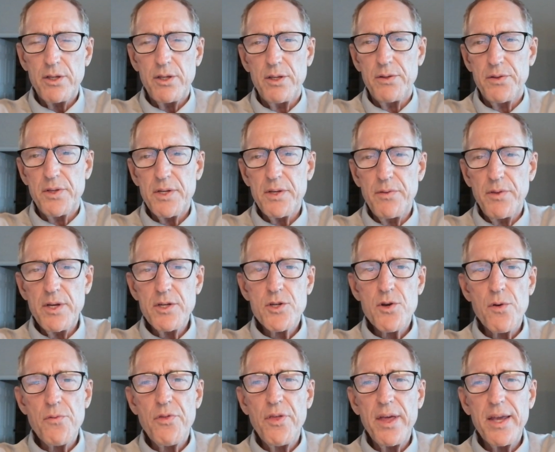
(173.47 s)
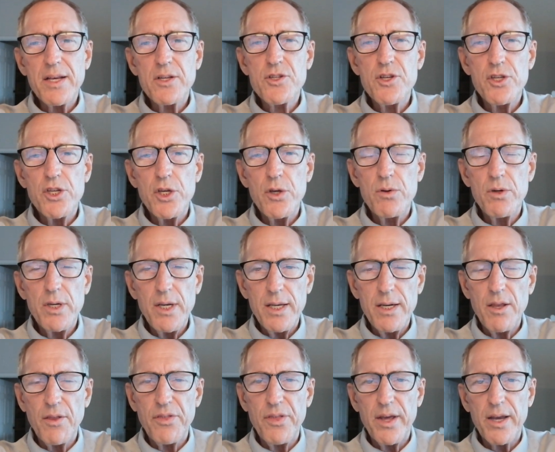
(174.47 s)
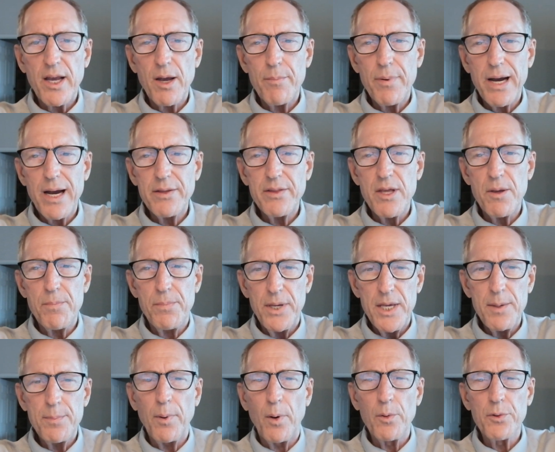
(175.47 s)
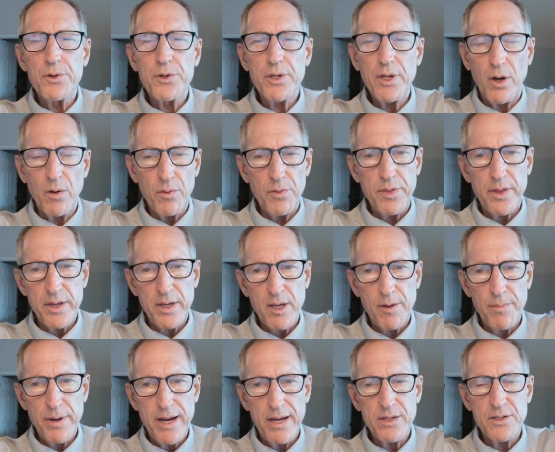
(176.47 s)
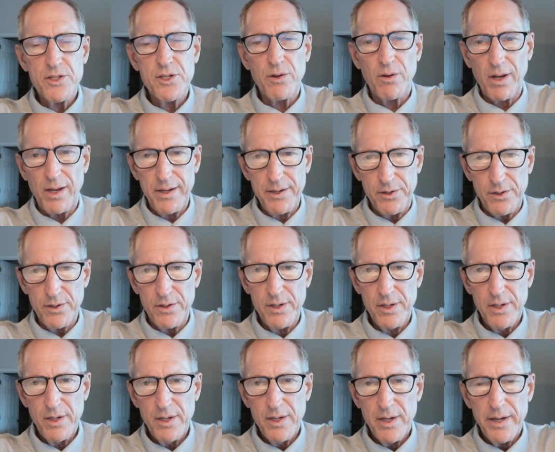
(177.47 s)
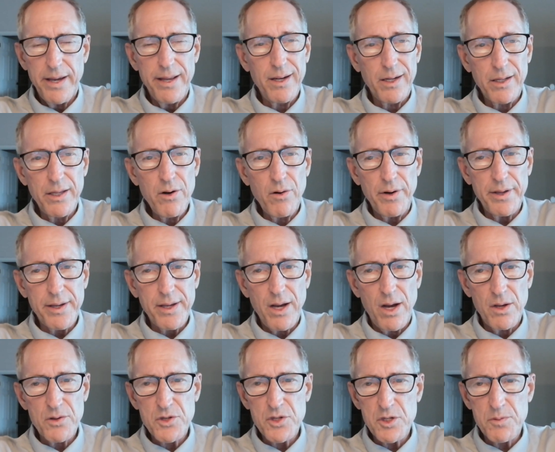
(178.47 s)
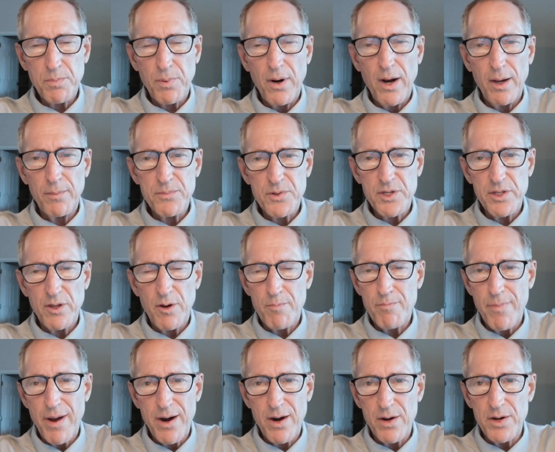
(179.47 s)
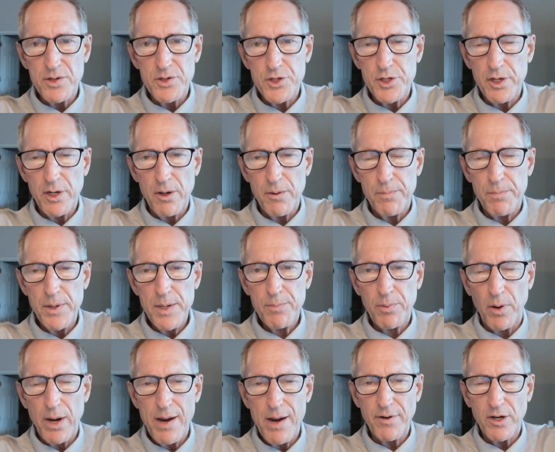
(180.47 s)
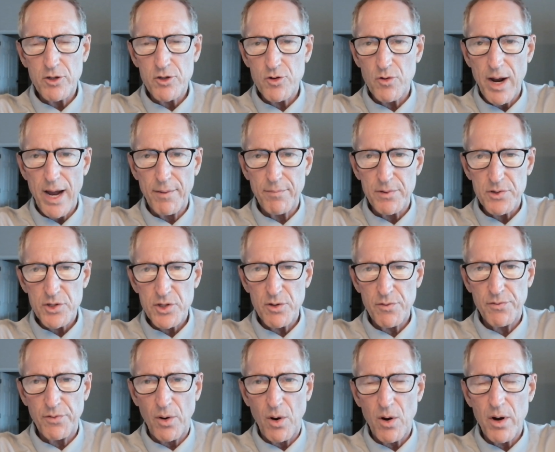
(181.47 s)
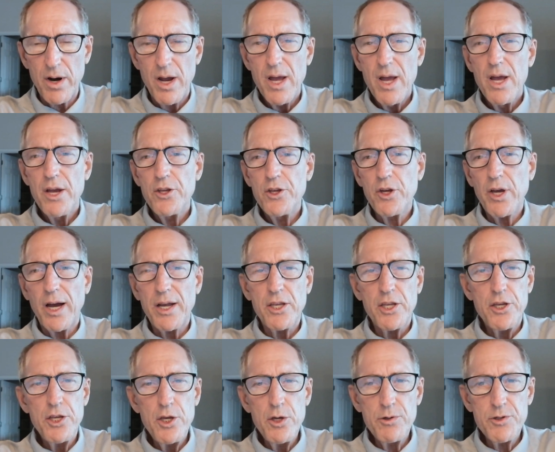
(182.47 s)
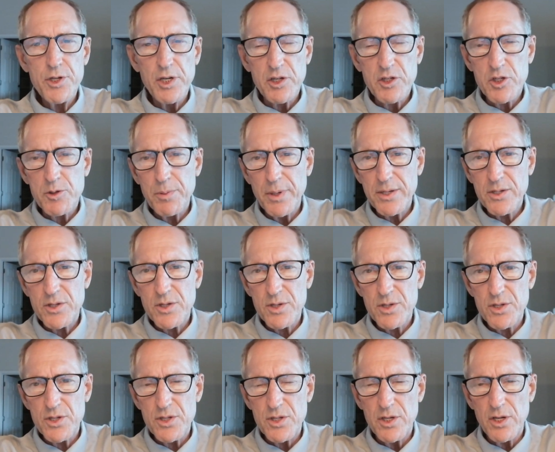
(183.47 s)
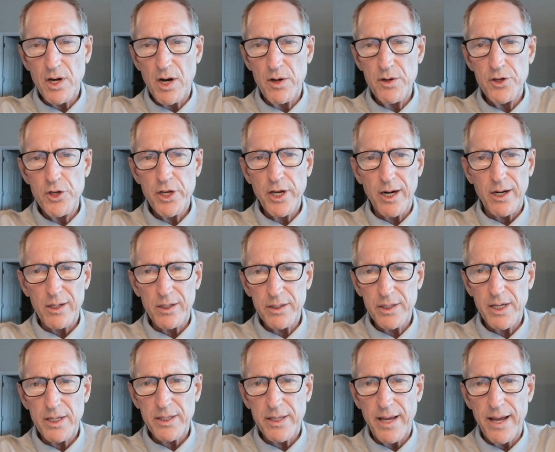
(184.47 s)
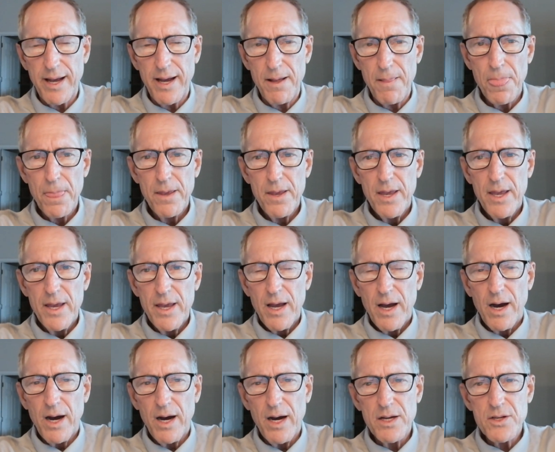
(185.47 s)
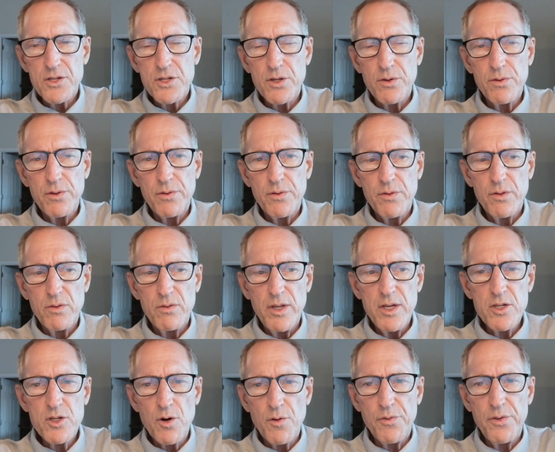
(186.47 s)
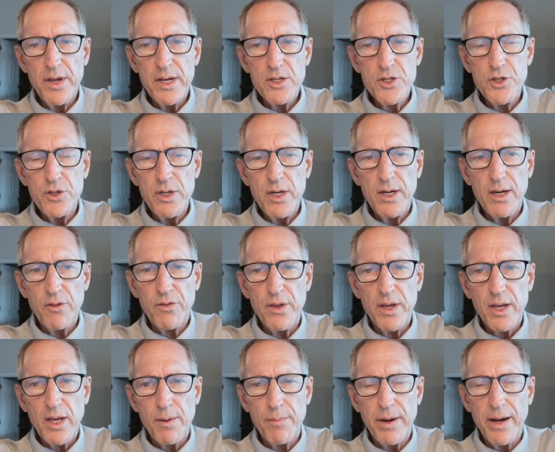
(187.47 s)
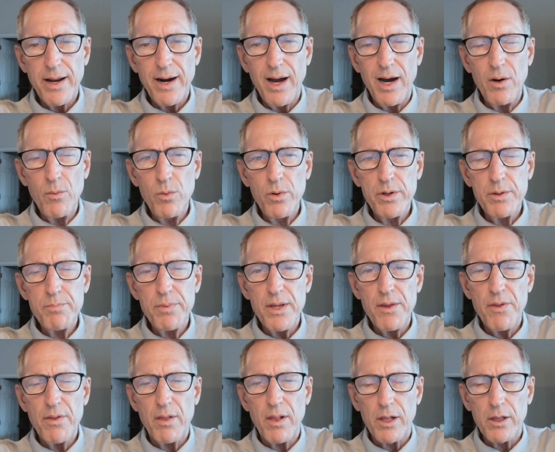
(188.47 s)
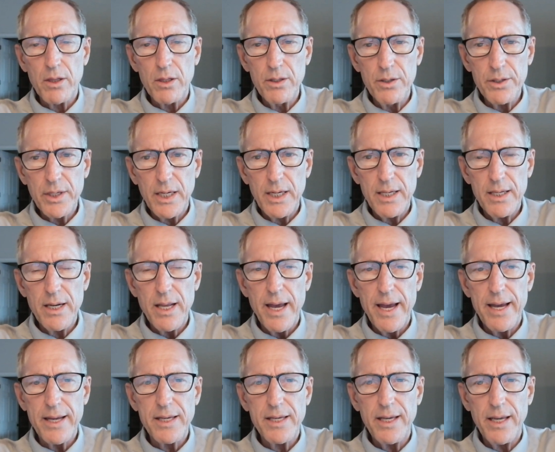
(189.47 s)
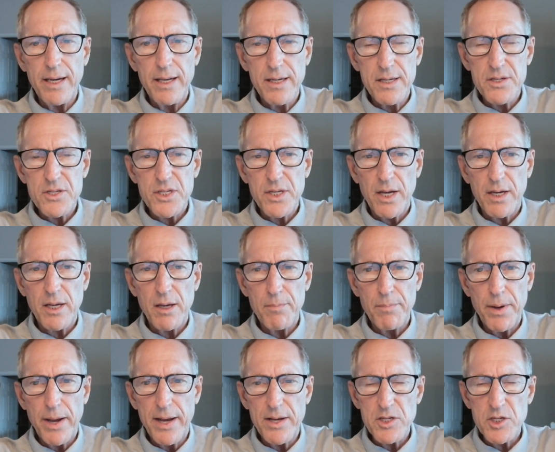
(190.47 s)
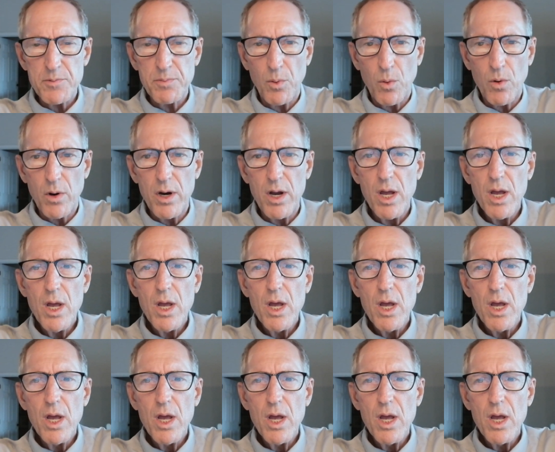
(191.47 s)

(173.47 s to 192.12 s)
These are things that you need to think about that people don't think about until later. It literally causes problems in their marriage. You know, people to travel so far. You got huge expenses, you know, and you got to look at that. So these are things you need to think about. I would be looking at getting a second passport